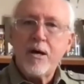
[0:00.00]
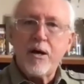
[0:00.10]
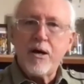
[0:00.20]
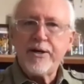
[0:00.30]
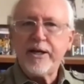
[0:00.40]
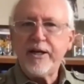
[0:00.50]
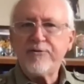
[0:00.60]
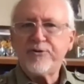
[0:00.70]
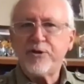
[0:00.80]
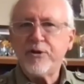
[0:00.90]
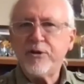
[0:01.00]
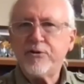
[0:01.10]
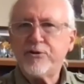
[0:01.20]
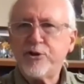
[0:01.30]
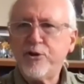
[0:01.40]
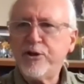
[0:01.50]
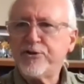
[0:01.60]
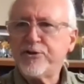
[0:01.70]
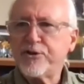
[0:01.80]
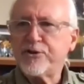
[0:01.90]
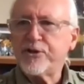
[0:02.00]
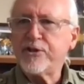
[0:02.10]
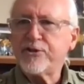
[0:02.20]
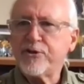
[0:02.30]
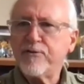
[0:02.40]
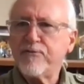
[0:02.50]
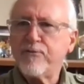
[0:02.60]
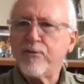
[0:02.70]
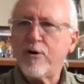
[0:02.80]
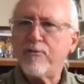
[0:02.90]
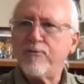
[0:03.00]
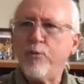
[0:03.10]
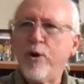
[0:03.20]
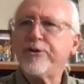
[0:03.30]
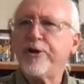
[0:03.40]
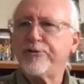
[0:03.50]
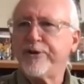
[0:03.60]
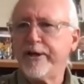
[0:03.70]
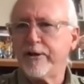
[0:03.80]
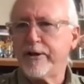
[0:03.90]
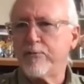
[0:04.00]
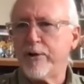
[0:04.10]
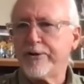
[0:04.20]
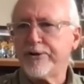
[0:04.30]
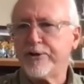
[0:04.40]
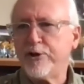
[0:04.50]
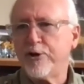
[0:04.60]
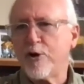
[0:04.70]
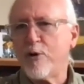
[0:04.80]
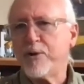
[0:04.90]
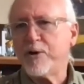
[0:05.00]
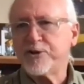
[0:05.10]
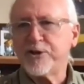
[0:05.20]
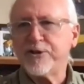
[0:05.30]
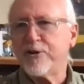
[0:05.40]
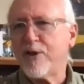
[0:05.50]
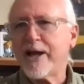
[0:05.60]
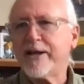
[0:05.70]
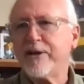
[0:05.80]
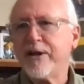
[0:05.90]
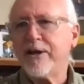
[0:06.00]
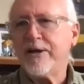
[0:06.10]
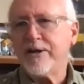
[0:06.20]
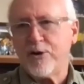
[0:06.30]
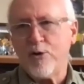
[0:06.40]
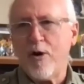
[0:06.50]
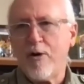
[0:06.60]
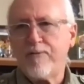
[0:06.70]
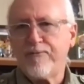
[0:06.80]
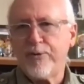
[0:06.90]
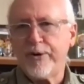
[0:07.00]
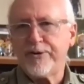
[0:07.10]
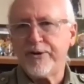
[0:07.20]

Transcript: And it gives the students a sense of, of what they're dealing with. And you can almost see the light go off with